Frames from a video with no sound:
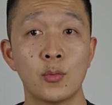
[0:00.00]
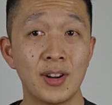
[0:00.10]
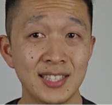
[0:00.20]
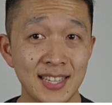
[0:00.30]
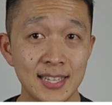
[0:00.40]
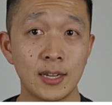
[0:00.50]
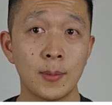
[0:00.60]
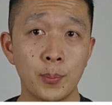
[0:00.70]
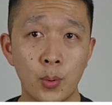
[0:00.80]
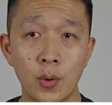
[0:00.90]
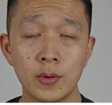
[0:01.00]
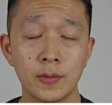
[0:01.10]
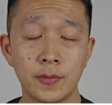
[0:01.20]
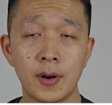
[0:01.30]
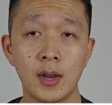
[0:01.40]
Rest days are
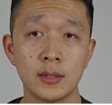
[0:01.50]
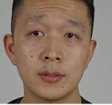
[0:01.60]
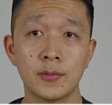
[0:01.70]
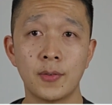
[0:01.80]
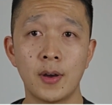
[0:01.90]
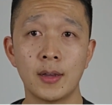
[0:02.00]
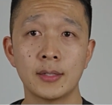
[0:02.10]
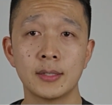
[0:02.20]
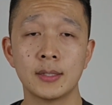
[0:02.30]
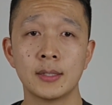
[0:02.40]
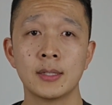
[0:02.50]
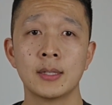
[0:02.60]
important for us to find